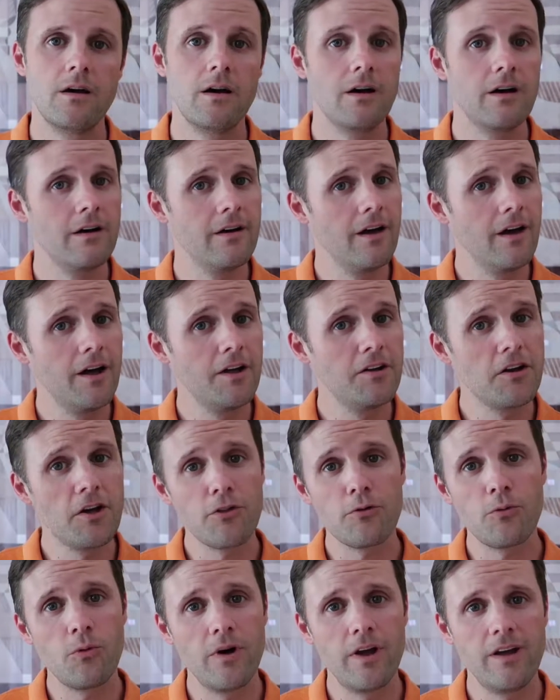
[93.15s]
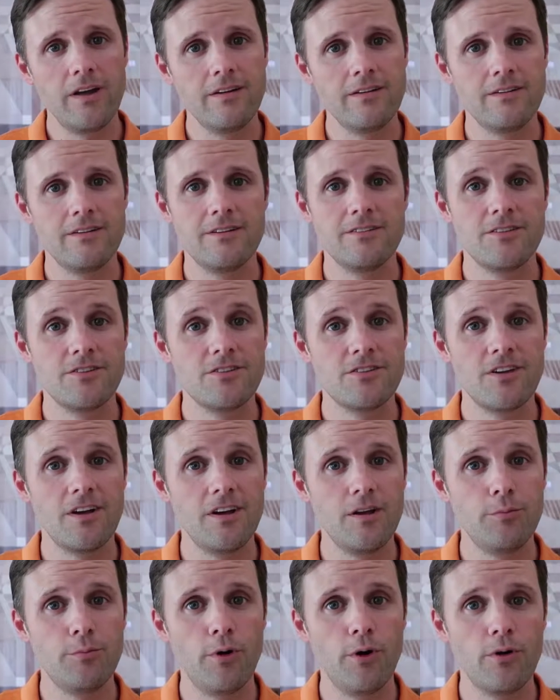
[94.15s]
Another way to
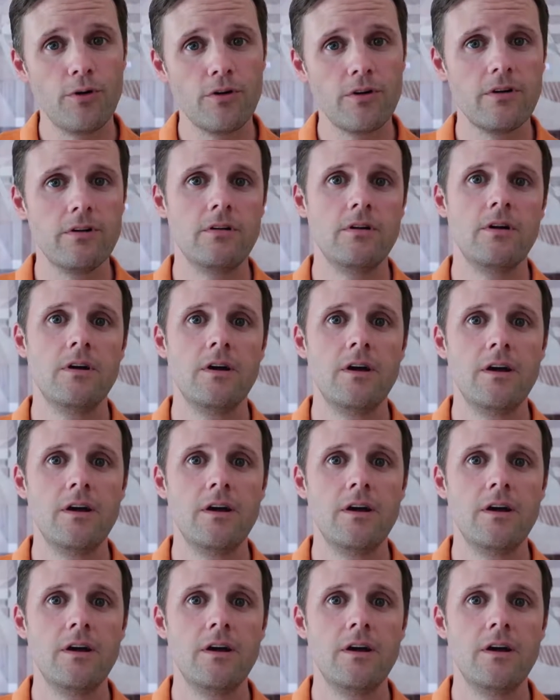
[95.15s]
study poker